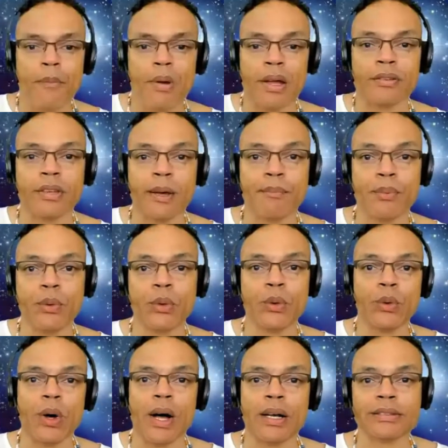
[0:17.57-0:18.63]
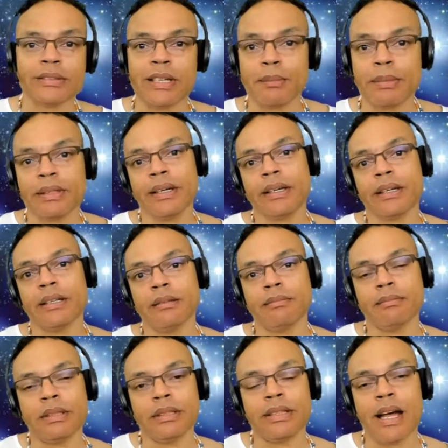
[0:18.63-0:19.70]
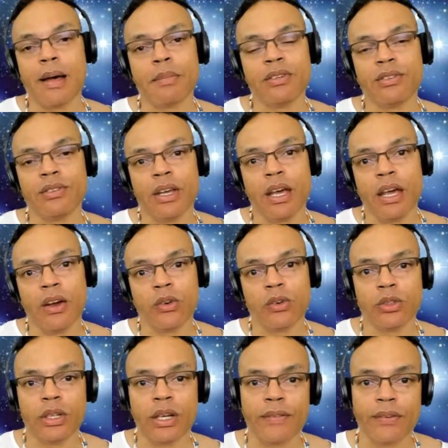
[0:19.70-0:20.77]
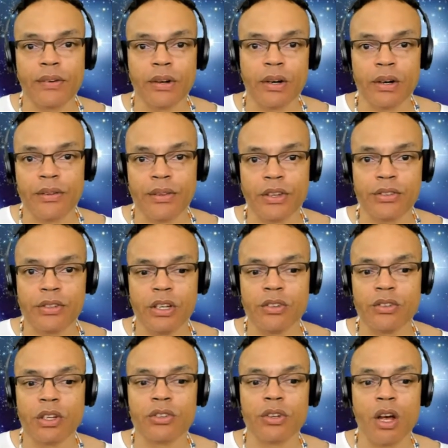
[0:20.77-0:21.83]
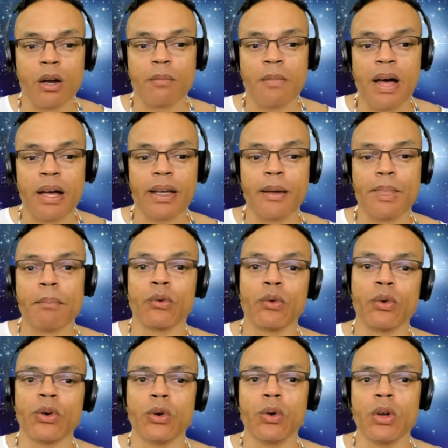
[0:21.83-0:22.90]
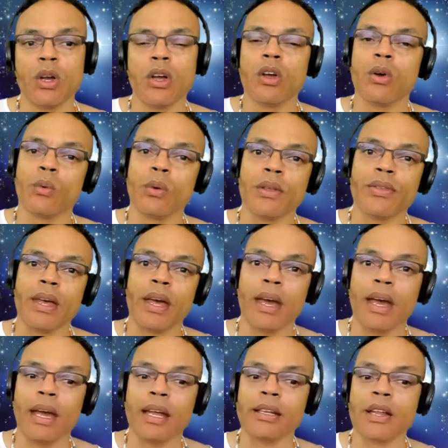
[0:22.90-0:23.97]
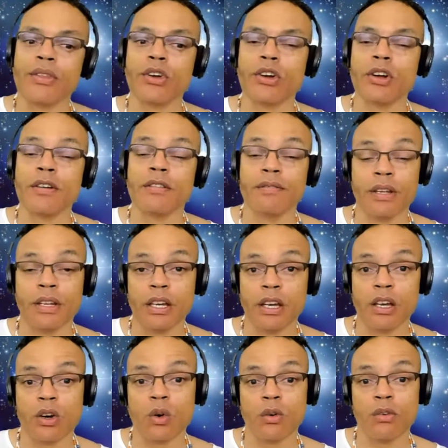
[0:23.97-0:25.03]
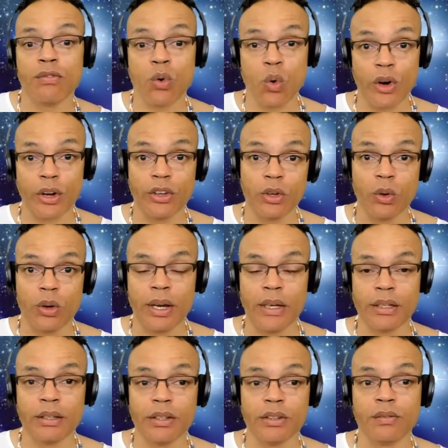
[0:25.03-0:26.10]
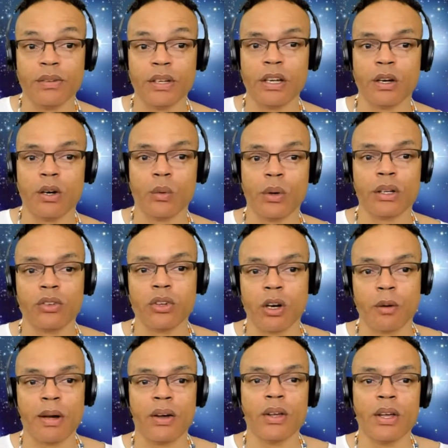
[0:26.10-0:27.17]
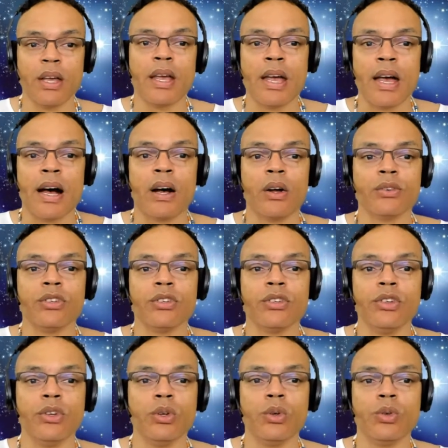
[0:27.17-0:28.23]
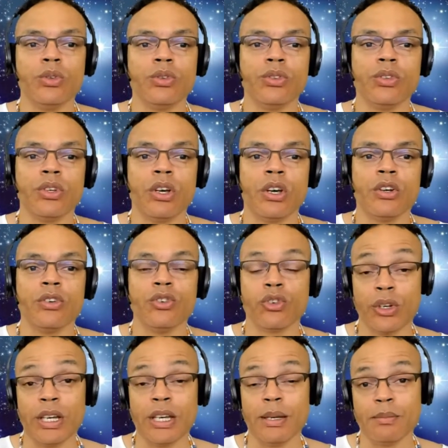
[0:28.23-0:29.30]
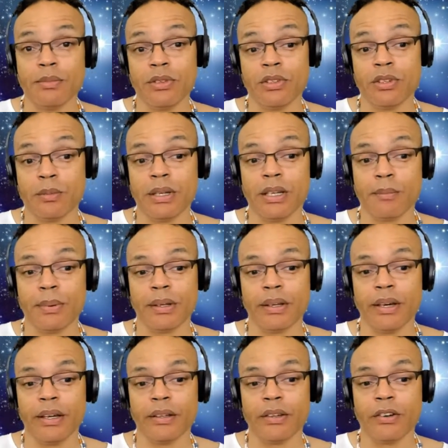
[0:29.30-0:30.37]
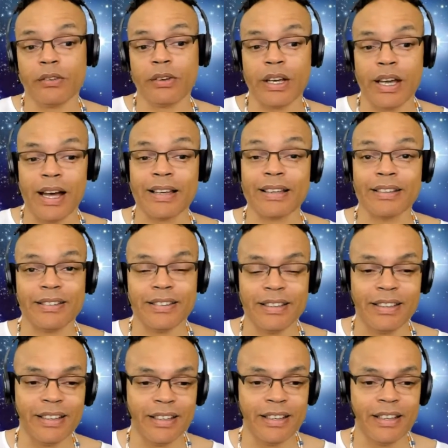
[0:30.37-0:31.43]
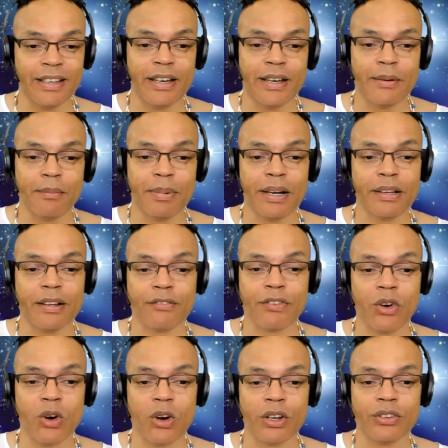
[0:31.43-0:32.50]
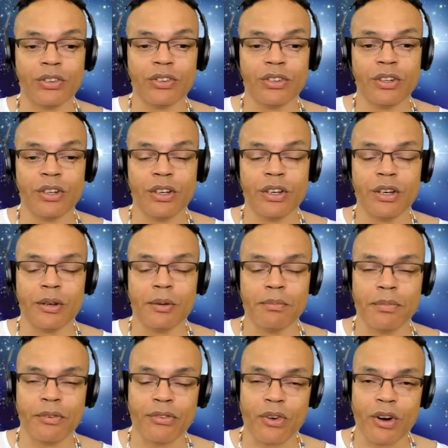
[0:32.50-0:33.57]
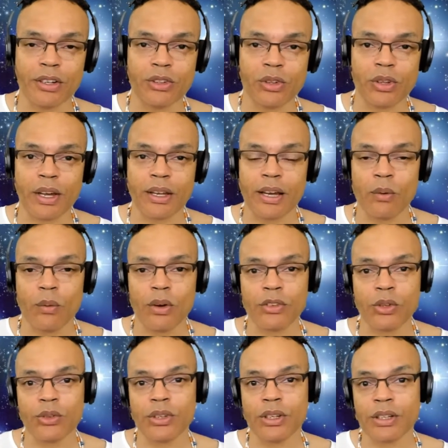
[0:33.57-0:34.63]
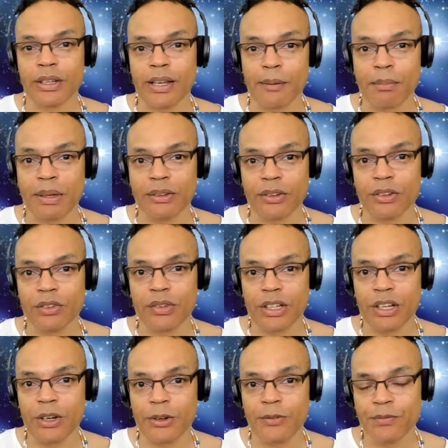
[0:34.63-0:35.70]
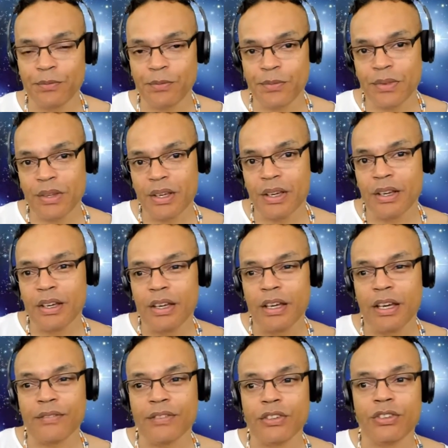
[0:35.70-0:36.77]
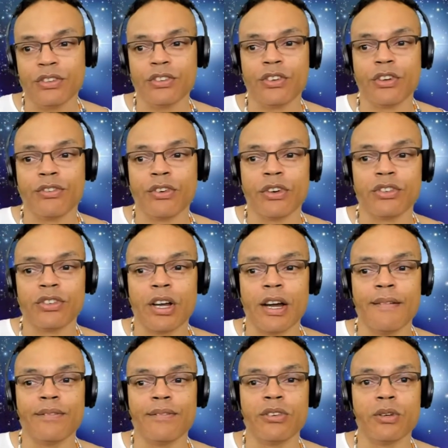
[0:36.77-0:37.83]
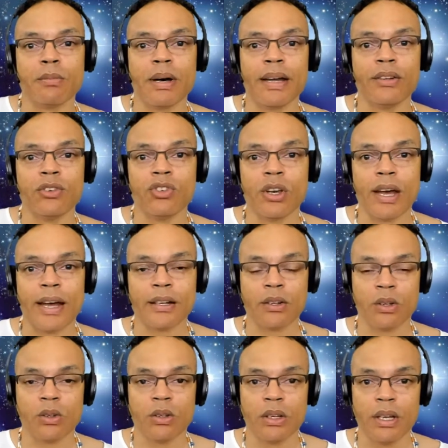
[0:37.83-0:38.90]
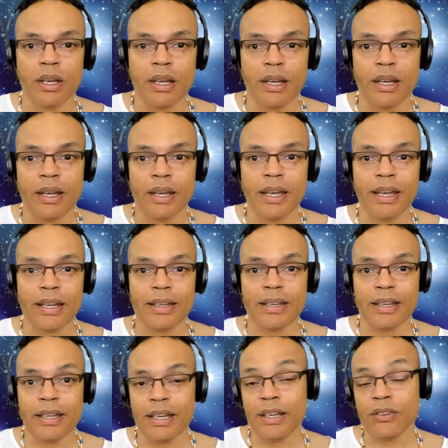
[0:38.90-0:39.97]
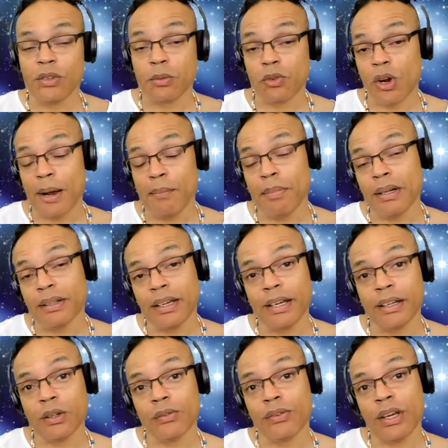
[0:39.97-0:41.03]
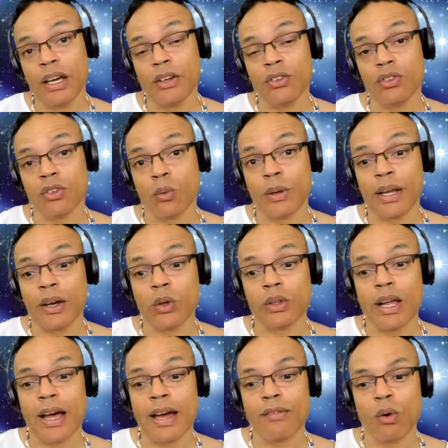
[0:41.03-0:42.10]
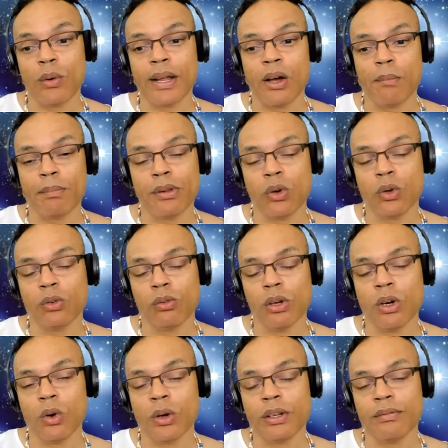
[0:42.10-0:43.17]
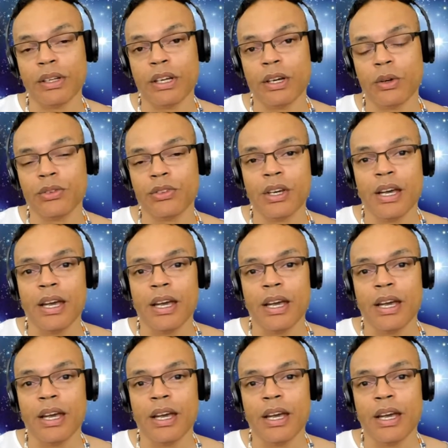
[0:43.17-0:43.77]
Tapu, Assalamu alaikum, Namaste, Harun Nefer. This is Kasank Ma Keparu with another video for you. And in this video, we're going to talk about how to use dreams to manipulate reality. But of course, before I do that, I want you to hit the like button on this video. If this is your first time to my channel, hit the subscribe button to get notifications on when I go live or when I upload recorded videos.